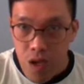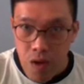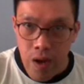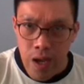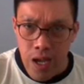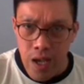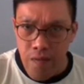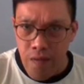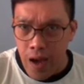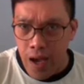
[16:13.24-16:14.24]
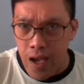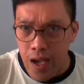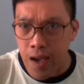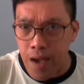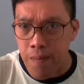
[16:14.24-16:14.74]
Right, if I
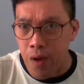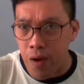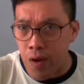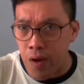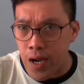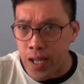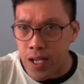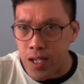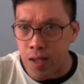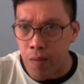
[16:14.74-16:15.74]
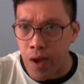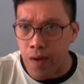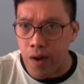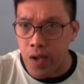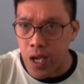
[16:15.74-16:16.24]
am not wrong, I think it's somewhere
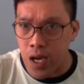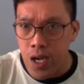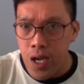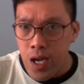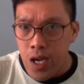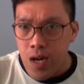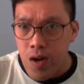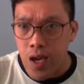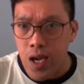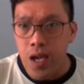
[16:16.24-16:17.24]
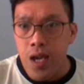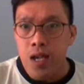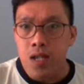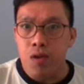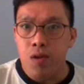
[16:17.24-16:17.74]
around here. Okay,
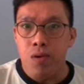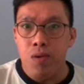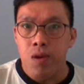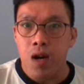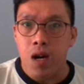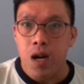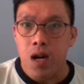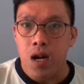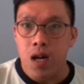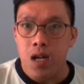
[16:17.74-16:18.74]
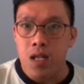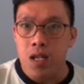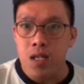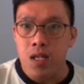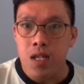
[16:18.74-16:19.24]
so
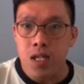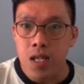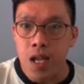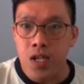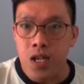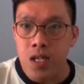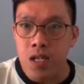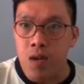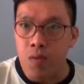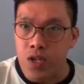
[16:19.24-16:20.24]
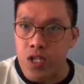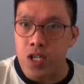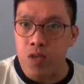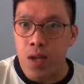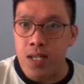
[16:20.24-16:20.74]
this station, which is
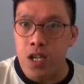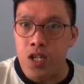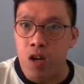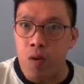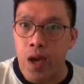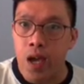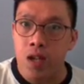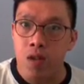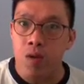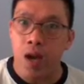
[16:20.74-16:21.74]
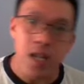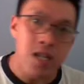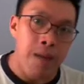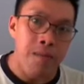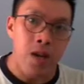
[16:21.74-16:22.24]
just one station away, so
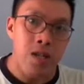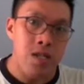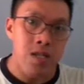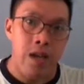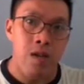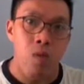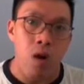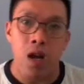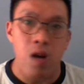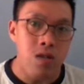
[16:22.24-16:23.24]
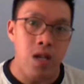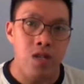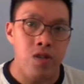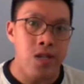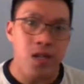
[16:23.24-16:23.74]
anytime you can just like walk out, take
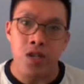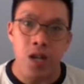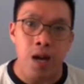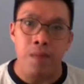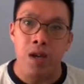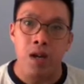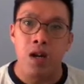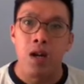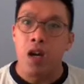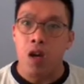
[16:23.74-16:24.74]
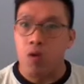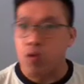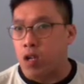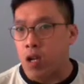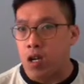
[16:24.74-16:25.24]
train station, come here, go to
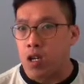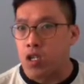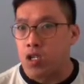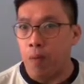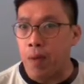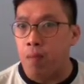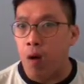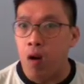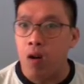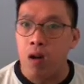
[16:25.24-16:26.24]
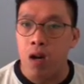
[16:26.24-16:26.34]
the shopping mall,